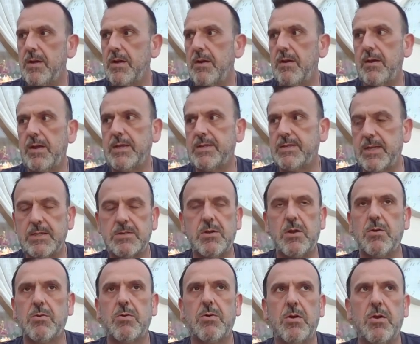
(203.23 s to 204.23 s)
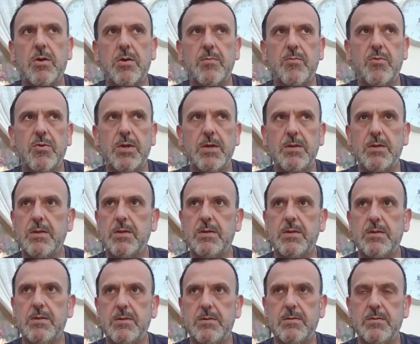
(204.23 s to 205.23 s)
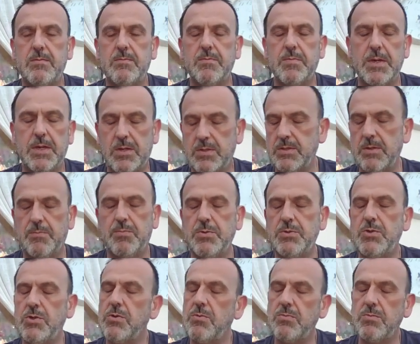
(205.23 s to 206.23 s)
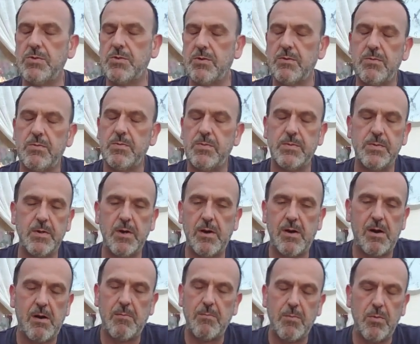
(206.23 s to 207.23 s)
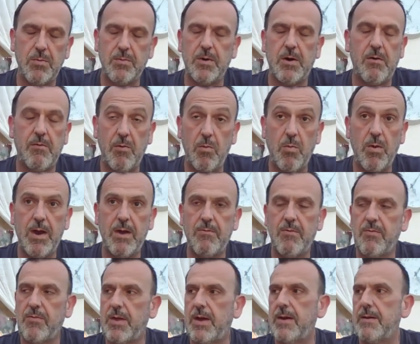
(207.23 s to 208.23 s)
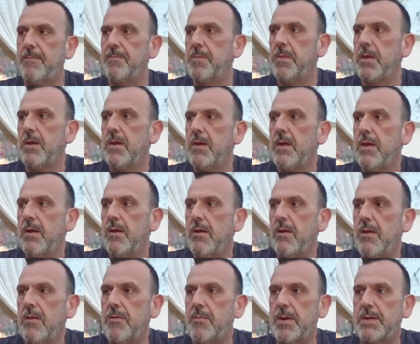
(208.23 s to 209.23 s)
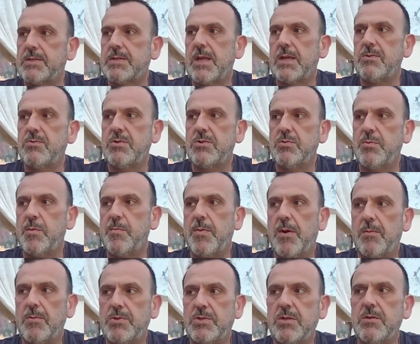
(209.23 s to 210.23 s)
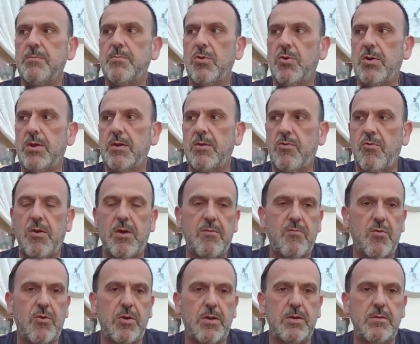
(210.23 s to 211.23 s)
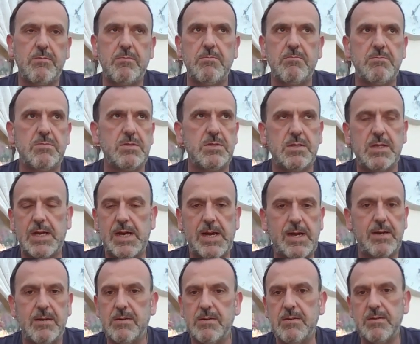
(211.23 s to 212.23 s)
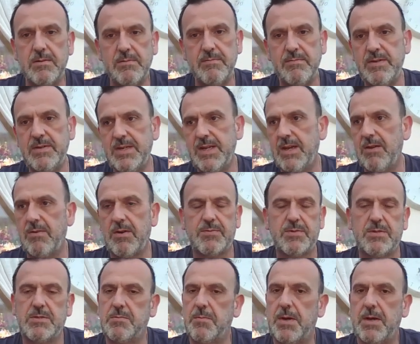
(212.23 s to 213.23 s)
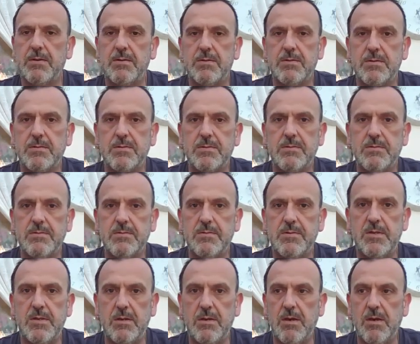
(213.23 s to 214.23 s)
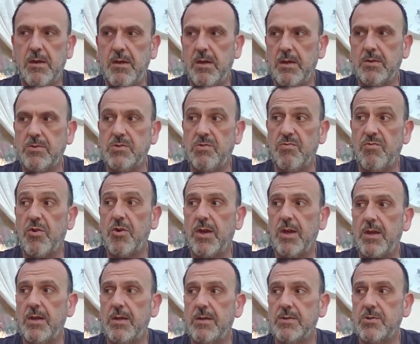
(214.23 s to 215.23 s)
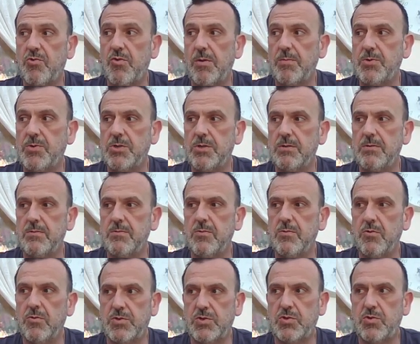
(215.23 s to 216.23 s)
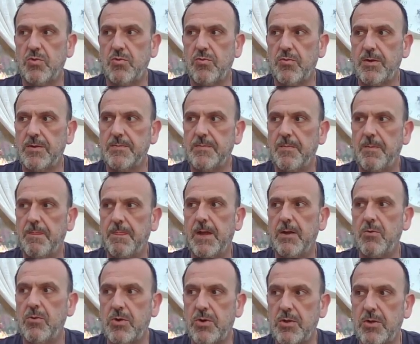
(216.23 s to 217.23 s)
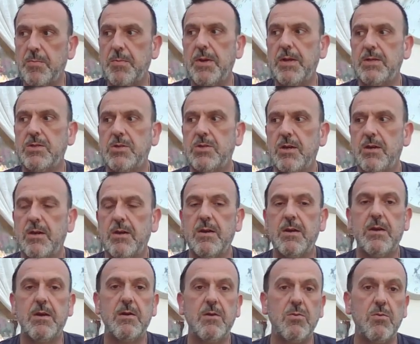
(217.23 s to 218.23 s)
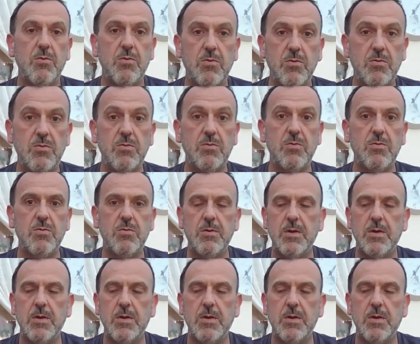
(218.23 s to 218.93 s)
It says local library because it presumes you are aware of that. The best entries will be published in the booklet of creative writing. That near enough doesn't matter, because you're writing a description or a story. Now look at the picture. Ooh,